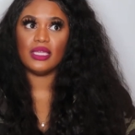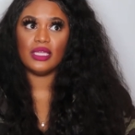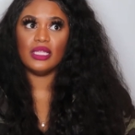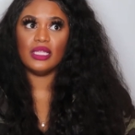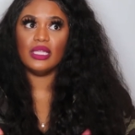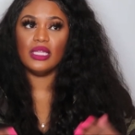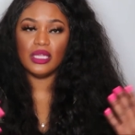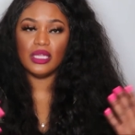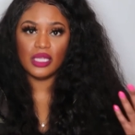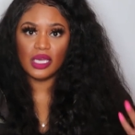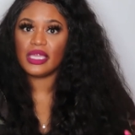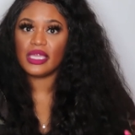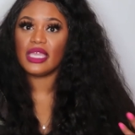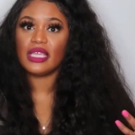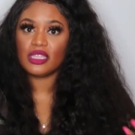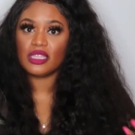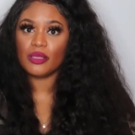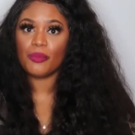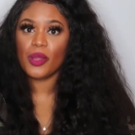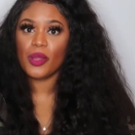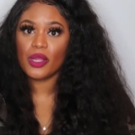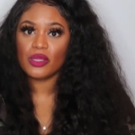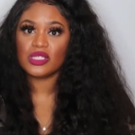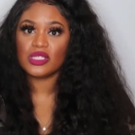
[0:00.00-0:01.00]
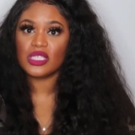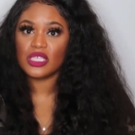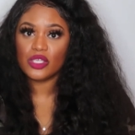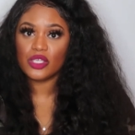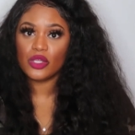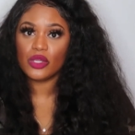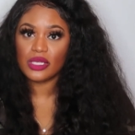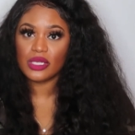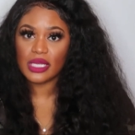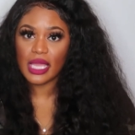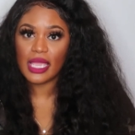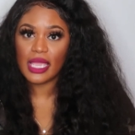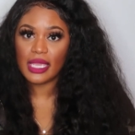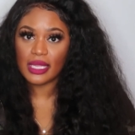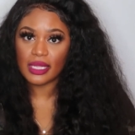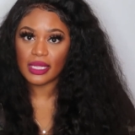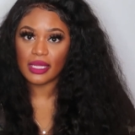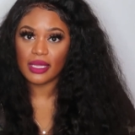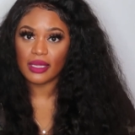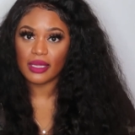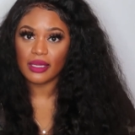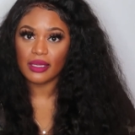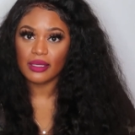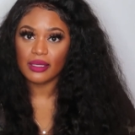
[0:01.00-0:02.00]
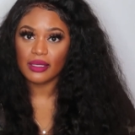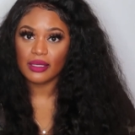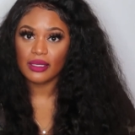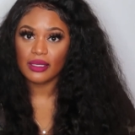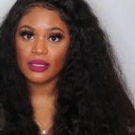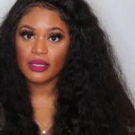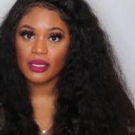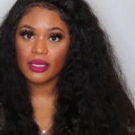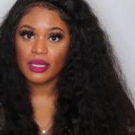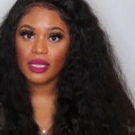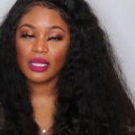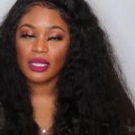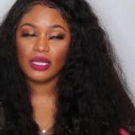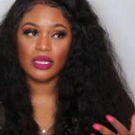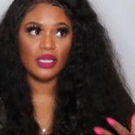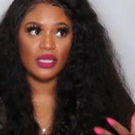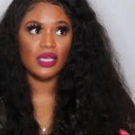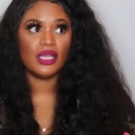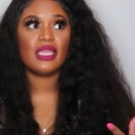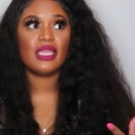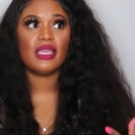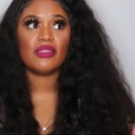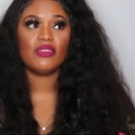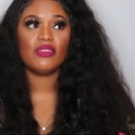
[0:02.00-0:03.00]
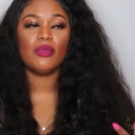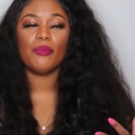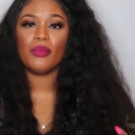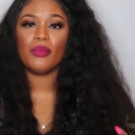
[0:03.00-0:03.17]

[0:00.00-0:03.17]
Look at the person you're dating. Look at the